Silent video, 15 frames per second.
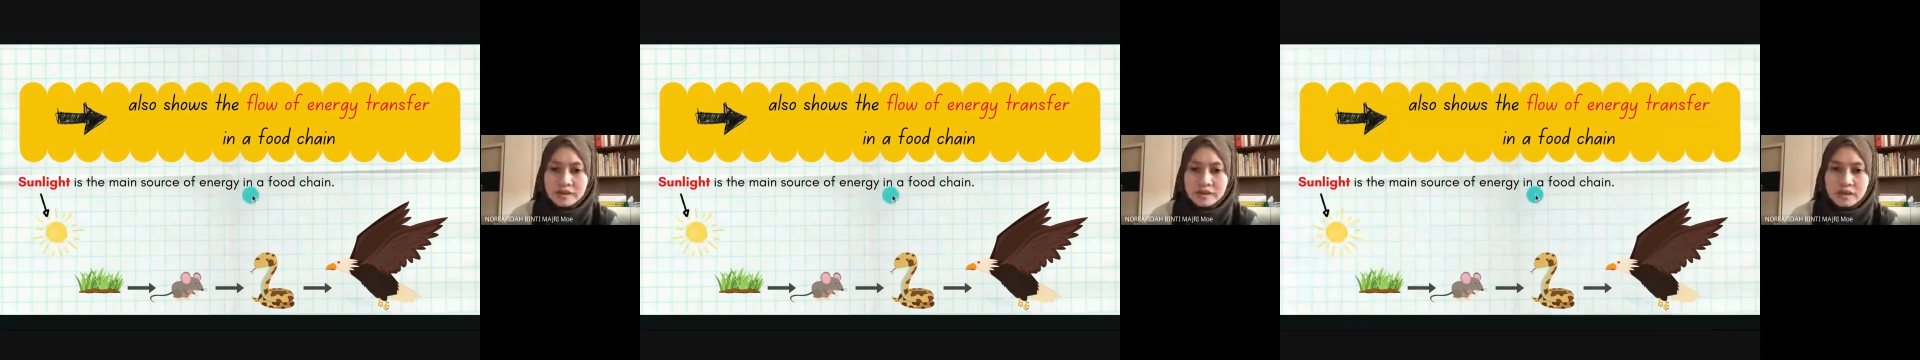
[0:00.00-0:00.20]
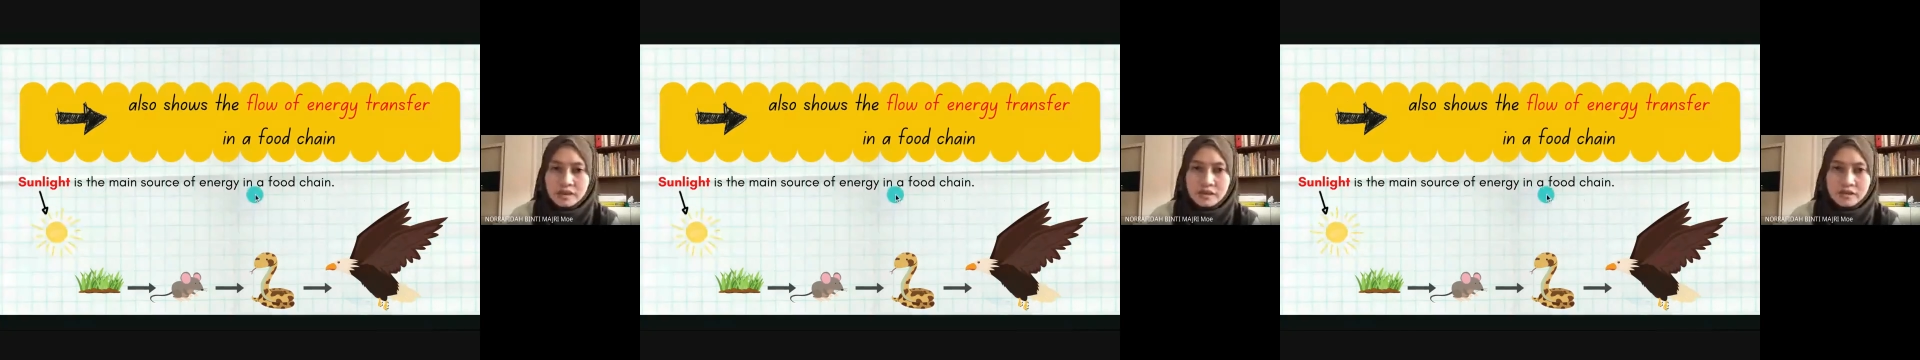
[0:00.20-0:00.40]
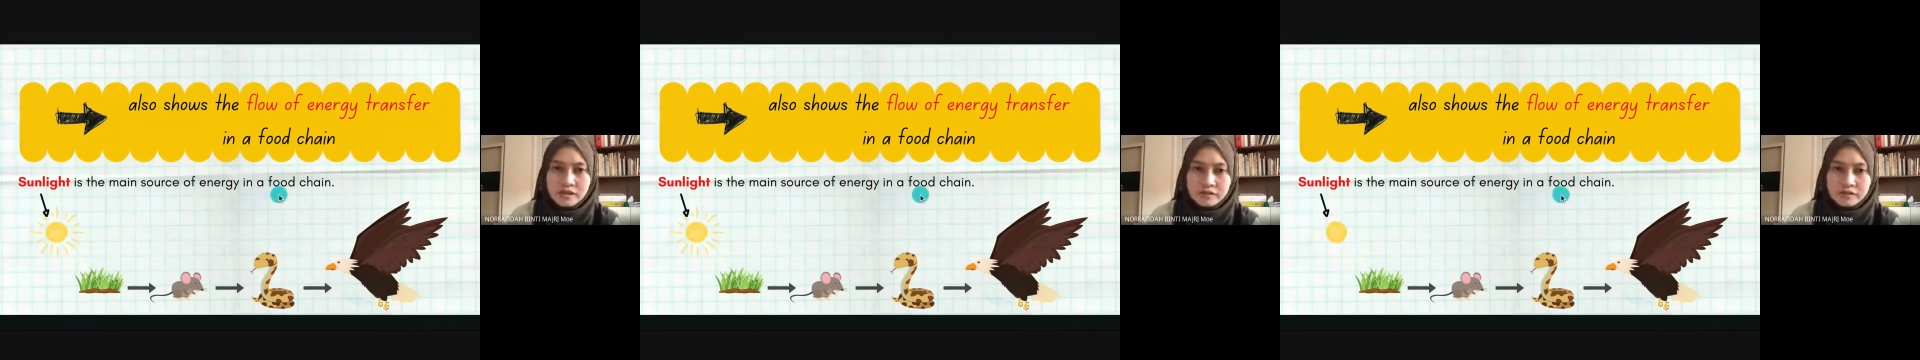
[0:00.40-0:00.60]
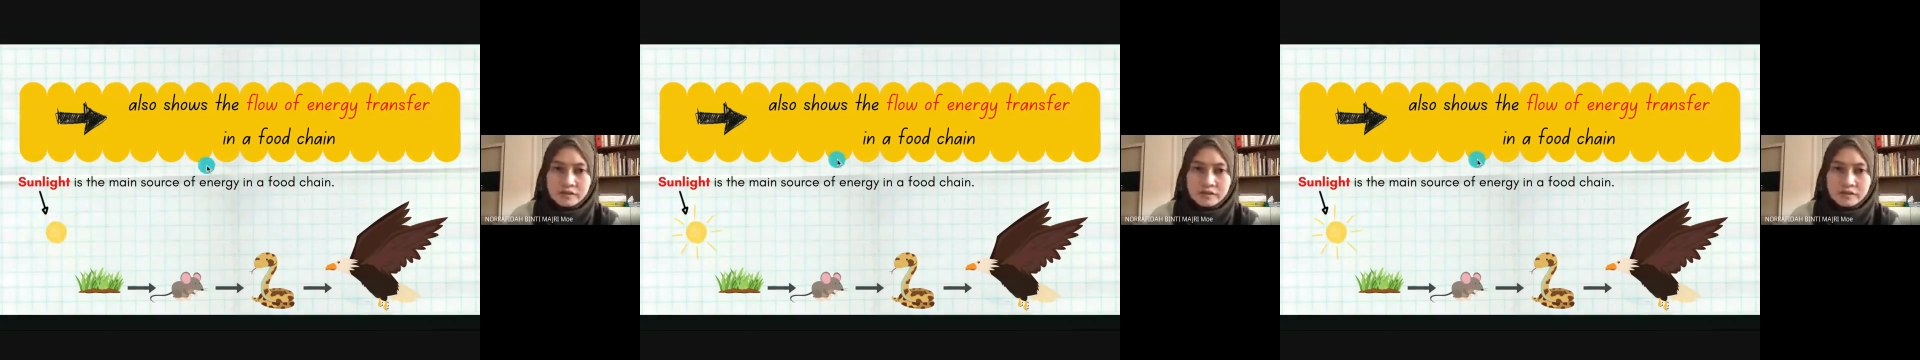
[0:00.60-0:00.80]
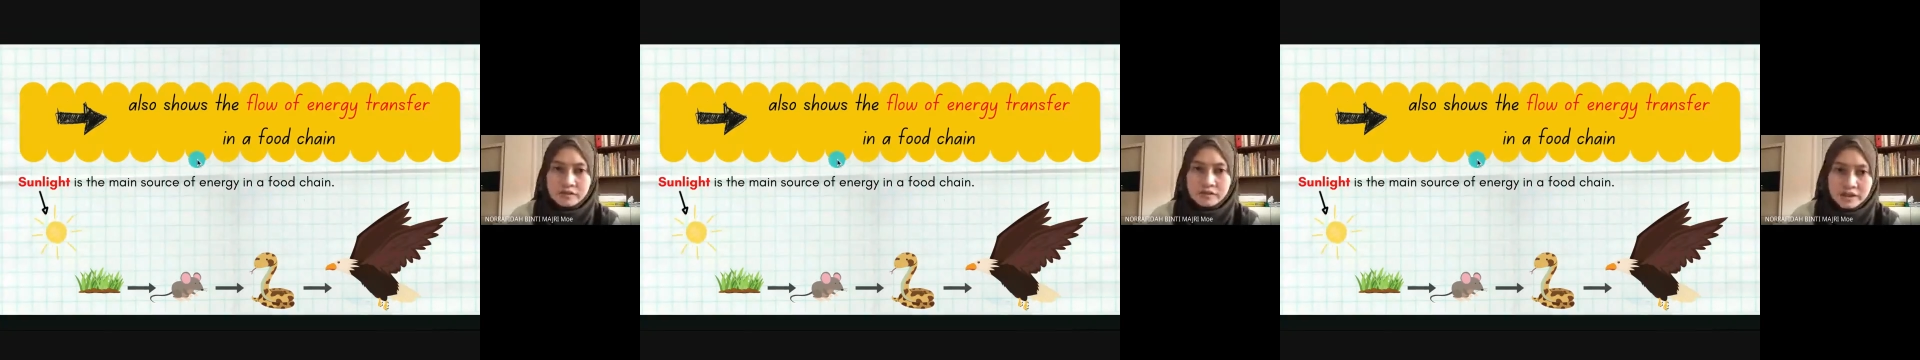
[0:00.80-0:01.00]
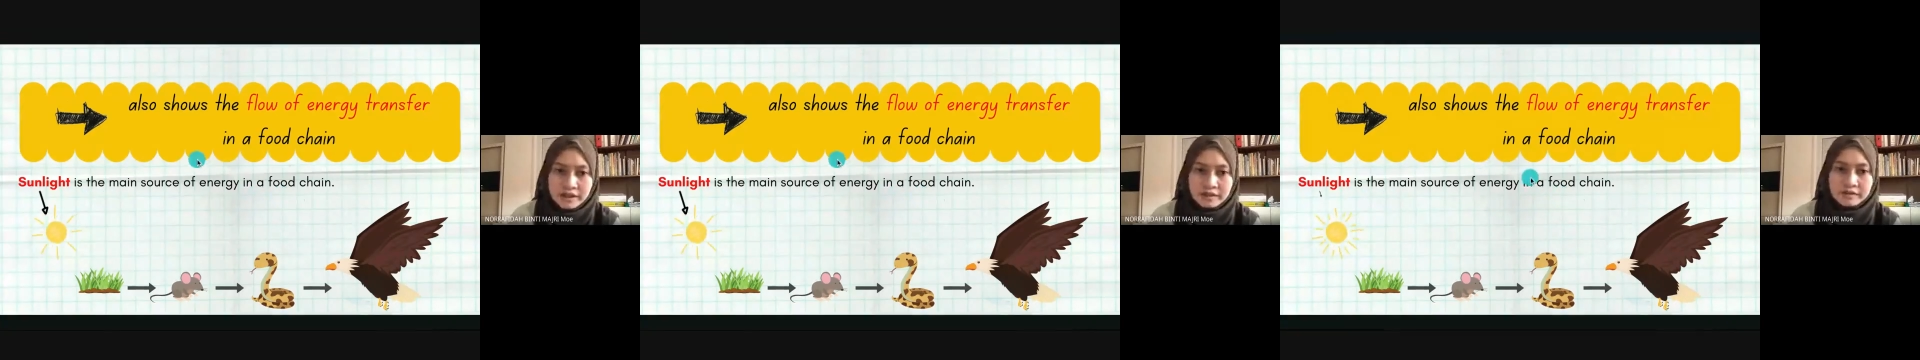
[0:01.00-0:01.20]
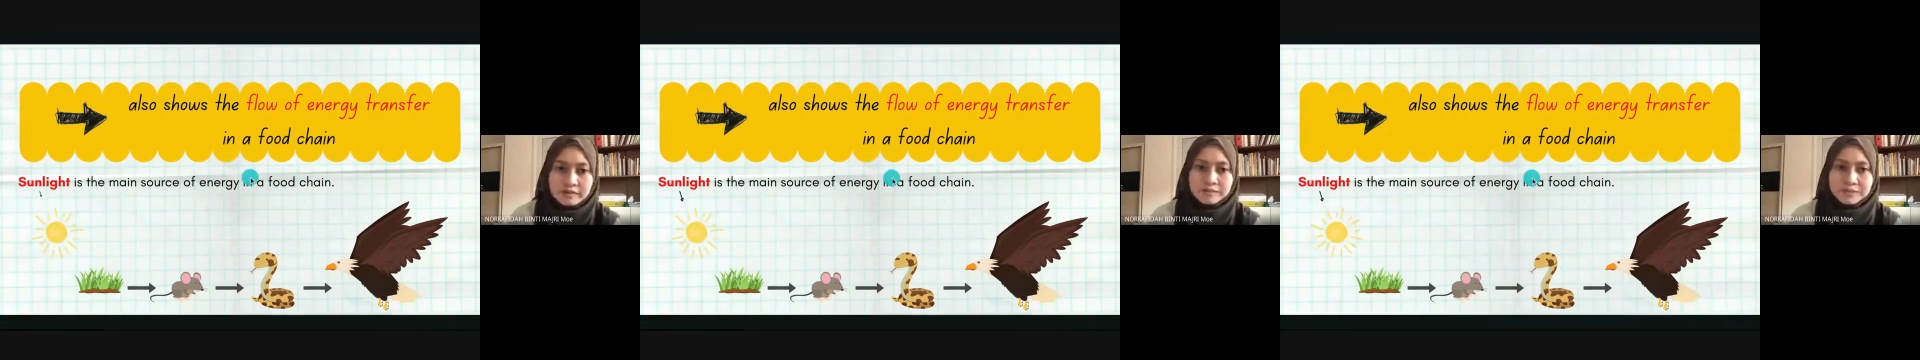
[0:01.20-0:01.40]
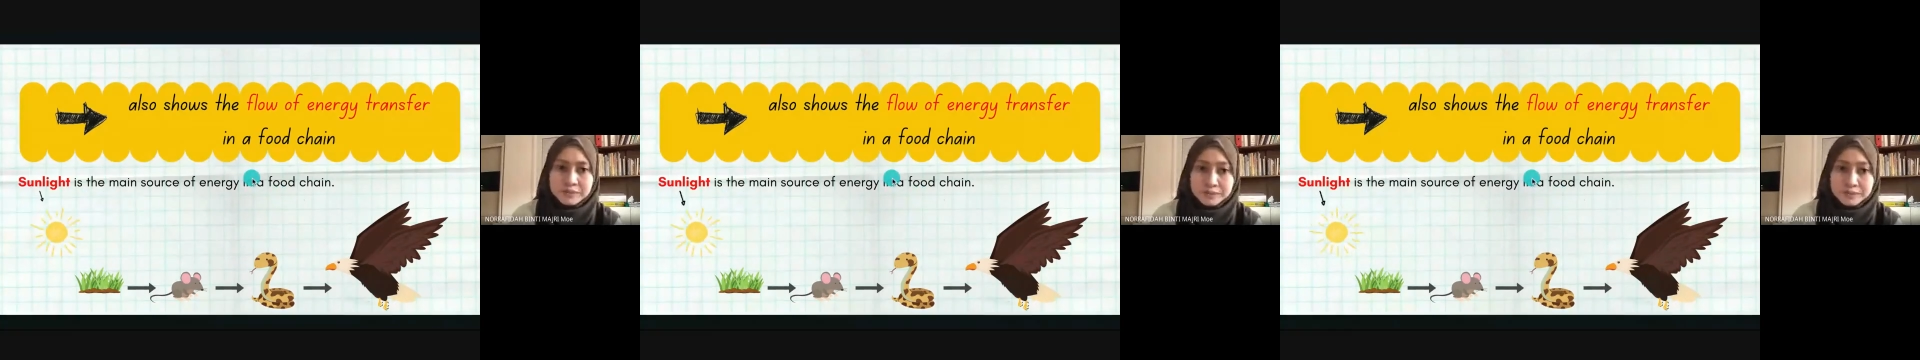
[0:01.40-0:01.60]
energy in a
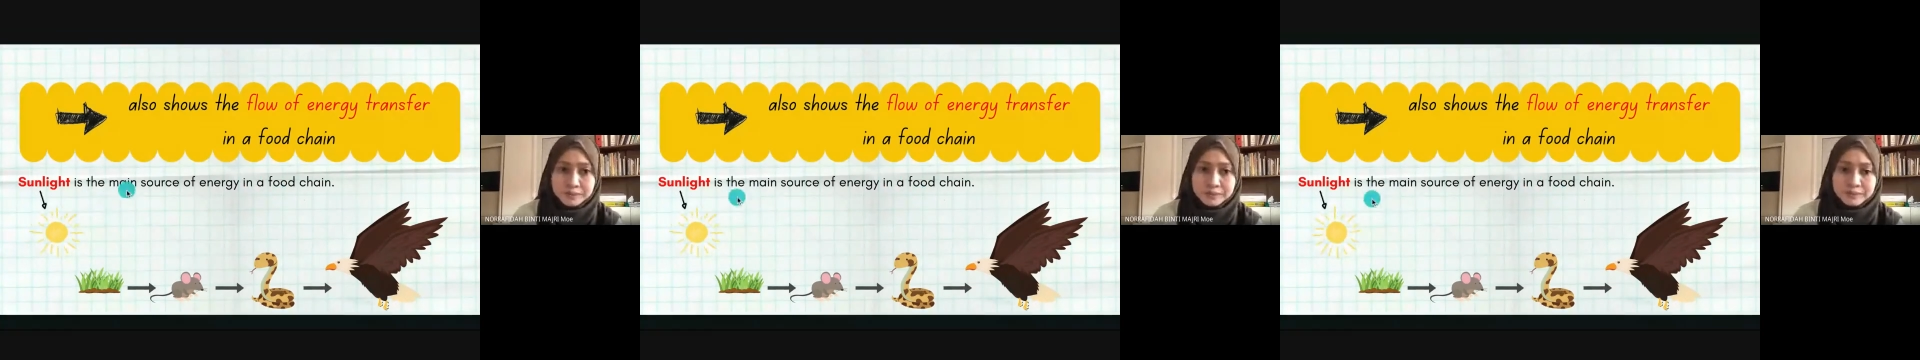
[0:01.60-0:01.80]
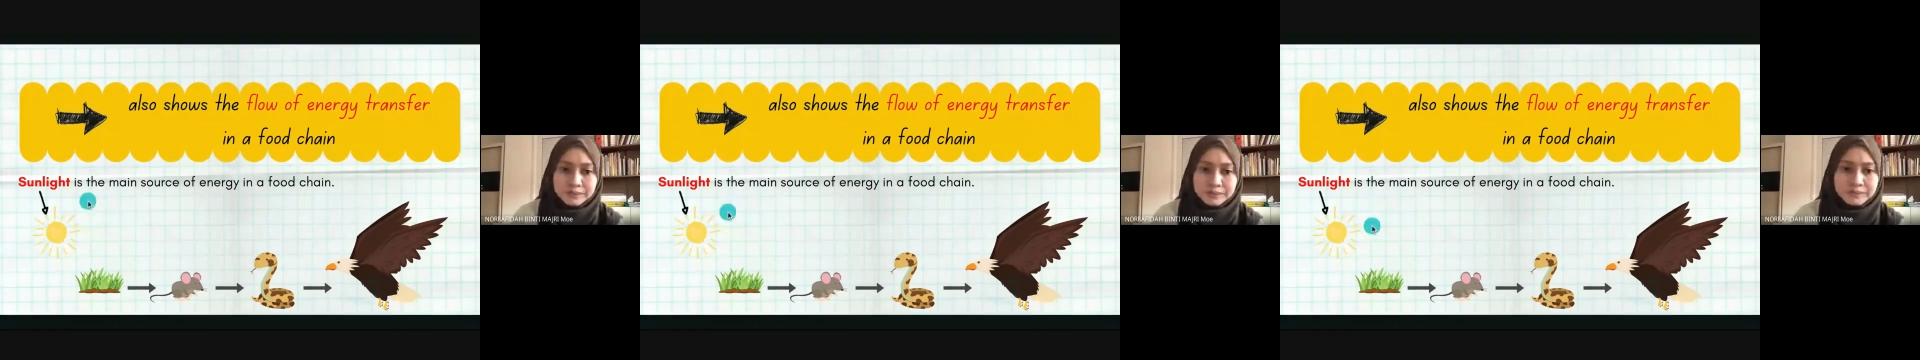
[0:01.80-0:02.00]
food chain.